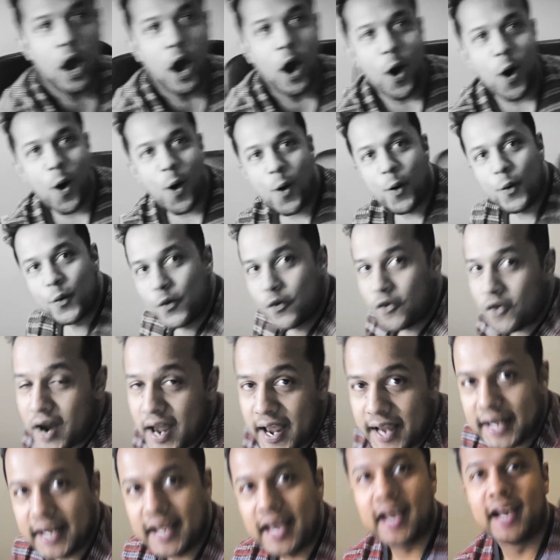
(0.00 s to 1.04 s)

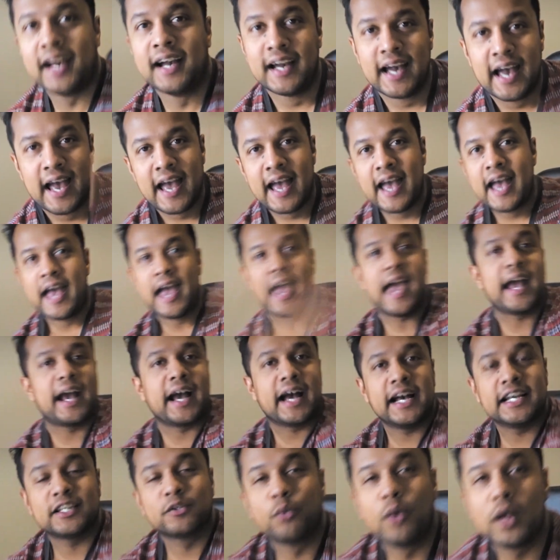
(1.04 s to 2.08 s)
Alright! Hey
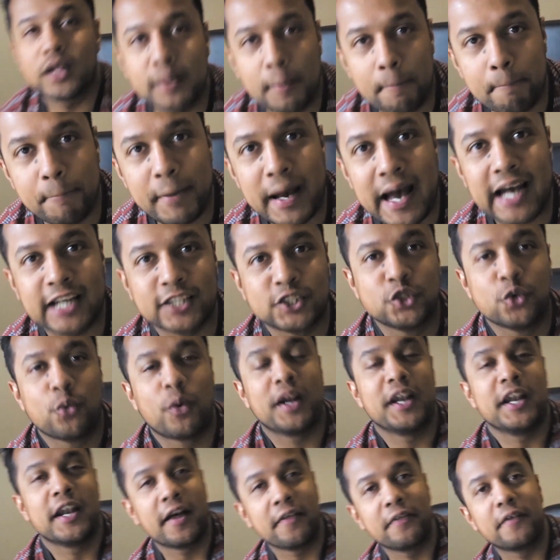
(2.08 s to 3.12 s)
guys, welcome back to
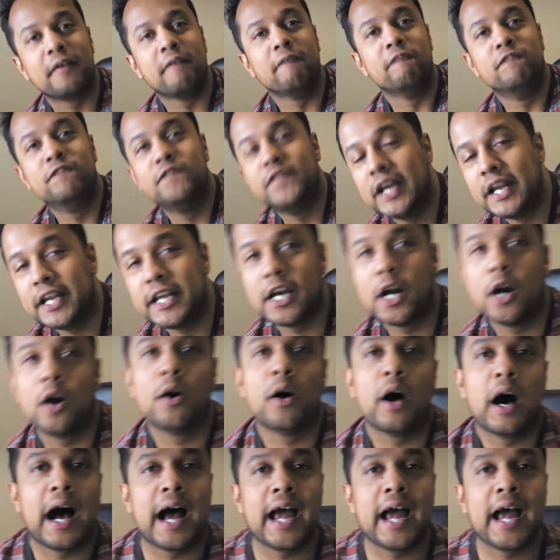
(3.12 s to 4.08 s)
another video.